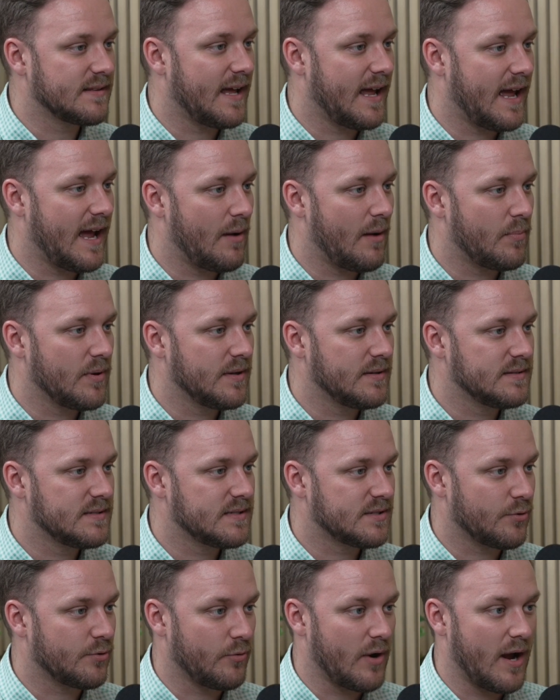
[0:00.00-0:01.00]
that
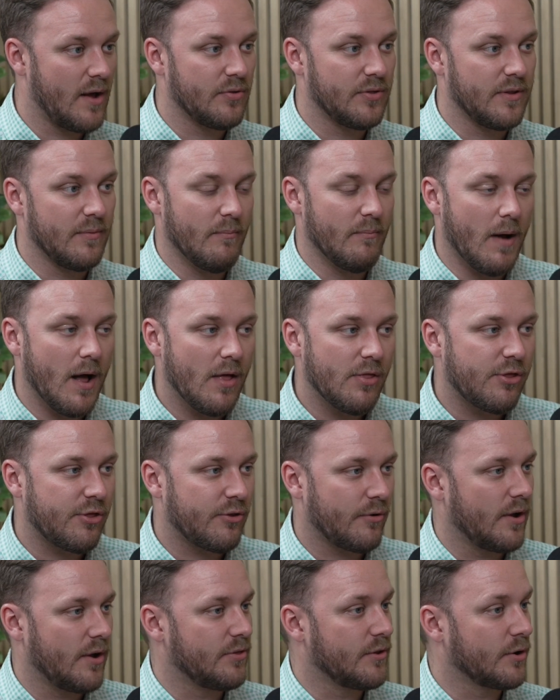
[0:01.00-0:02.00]
happens throughout the month,
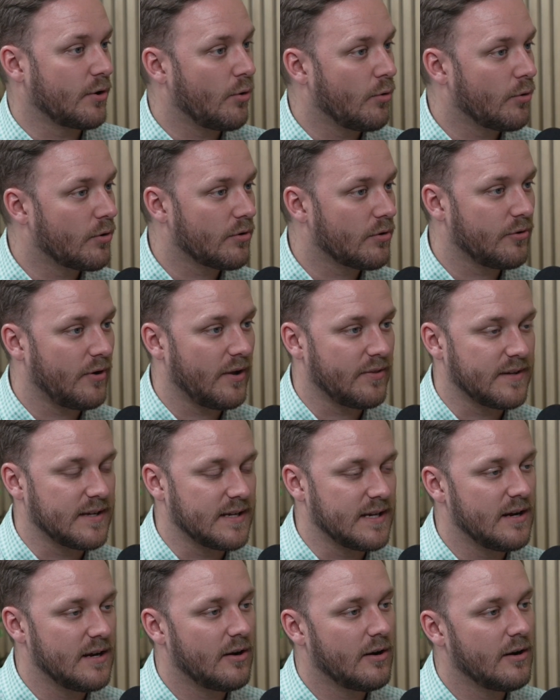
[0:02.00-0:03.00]
throughout the quarter, throughout the
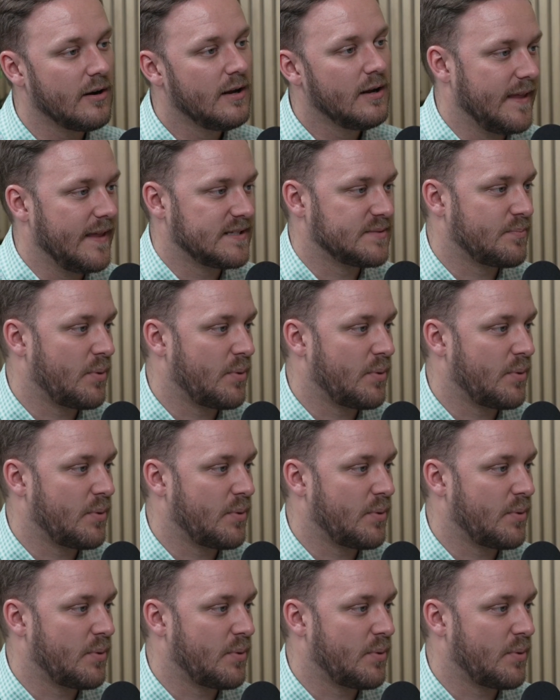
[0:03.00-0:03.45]
year. That's